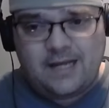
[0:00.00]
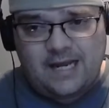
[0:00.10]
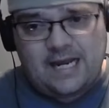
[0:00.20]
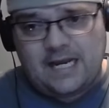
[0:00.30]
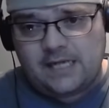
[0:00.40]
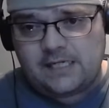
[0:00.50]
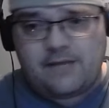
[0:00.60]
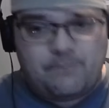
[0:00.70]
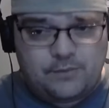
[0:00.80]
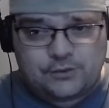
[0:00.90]

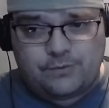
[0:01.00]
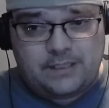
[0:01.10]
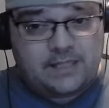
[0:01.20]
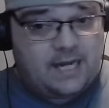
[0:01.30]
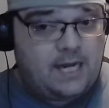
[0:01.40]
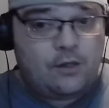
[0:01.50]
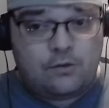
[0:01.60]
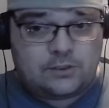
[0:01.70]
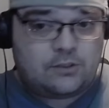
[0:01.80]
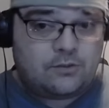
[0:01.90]
And between the
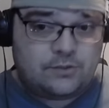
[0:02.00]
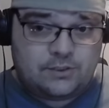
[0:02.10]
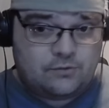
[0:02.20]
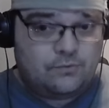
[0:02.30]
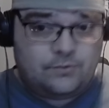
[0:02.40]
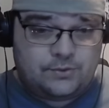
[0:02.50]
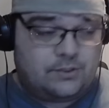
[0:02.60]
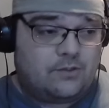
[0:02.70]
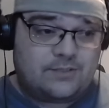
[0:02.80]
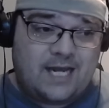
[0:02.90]
Halo Stars and the Ghoul
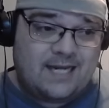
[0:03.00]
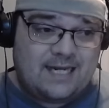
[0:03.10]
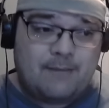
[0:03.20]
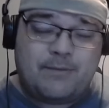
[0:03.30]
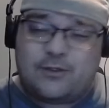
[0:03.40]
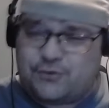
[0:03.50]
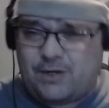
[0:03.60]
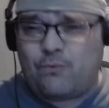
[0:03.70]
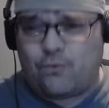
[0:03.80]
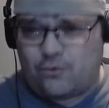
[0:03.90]
Stars, I can't picture
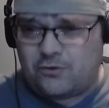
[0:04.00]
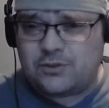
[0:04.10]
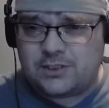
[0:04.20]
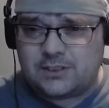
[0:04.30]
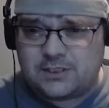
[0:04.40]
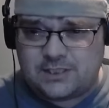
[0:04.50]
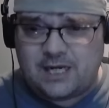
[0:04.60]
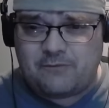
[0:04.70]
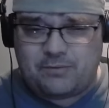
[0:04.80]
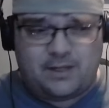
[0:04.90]
a worse
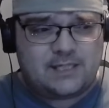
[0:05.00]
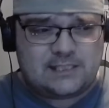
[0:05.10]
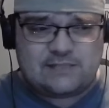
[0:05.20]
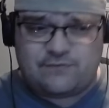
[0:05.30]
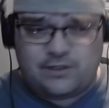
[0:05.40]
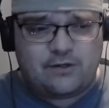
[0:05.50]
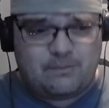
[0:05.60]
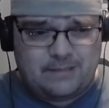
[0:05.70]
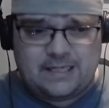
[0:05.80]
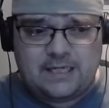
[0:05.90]
set of places for you
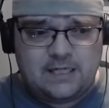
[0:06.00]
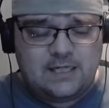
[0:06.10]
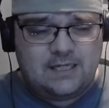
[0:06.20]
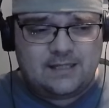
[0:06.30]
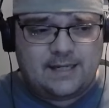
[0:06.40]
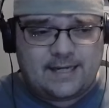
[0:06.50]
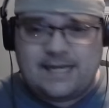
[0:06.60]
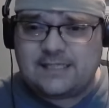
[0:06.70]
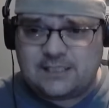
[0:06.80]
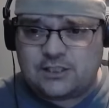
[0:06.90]
to be. Like,
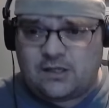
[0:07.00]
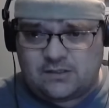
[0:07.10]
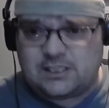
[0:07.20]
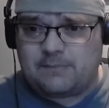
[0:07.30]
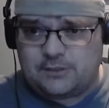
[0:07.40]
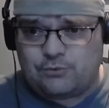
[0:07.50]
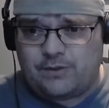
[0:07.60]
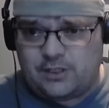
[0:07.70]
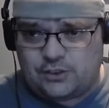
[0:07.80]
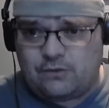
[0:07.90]
it's a toss-up
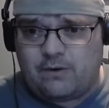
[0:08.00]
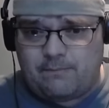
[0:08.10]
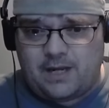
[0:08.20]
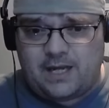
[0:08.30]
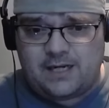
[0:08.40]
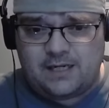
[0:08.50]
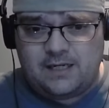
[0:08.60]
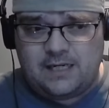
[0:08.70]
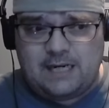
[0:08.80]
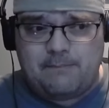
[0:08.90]
between the two in
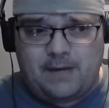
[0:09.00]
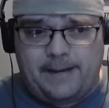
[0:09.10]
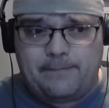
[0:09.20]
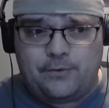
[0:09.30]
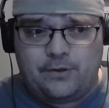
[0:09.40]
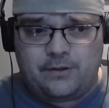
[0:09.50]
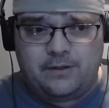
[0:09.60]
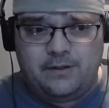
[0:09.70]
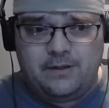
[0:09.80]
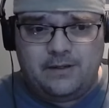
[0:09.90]
my book.
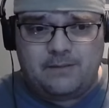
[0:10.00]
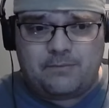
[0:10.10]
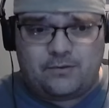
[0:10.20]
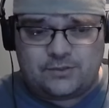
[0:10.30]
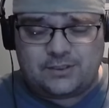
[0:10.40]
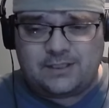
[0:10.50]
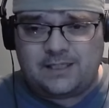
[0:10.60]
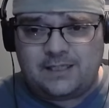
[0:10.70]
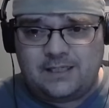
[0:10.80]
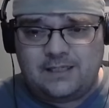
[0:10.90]

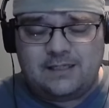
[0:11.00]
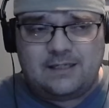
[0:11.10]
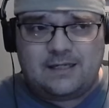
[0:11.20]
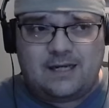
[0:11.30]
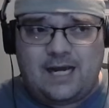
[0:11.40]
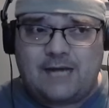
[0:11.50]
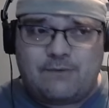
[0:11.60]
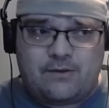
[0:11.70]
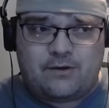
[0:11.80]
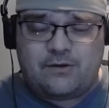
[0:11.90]
Personally, I'd
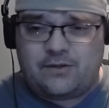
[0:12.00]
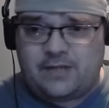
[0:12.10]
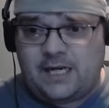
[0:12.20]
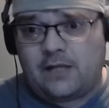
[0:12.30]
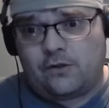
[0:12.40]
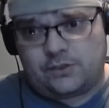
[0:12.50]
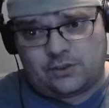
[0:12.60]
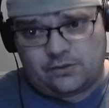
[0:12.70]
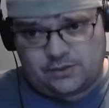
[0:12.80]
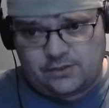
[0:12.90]
rather go to the Halo
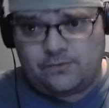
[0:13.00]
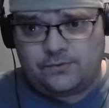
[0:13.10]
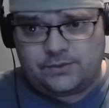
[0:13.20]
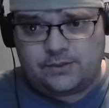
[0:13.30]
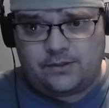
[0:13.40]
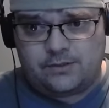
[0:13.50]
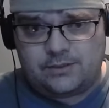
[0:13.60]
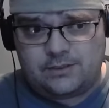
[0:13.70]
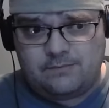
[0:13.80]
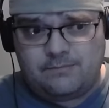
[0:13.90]
Stars than the Ghoul
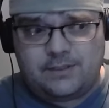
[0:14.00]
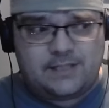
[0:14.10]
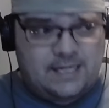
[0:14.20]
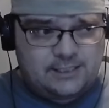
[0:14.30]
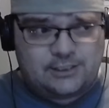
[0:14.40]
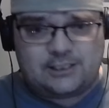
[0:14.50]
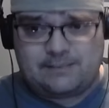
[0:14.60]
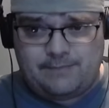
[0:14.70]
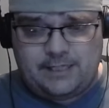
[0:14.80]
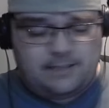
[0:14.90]
Stars, but that's
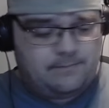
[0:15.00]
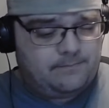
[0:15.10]
just me.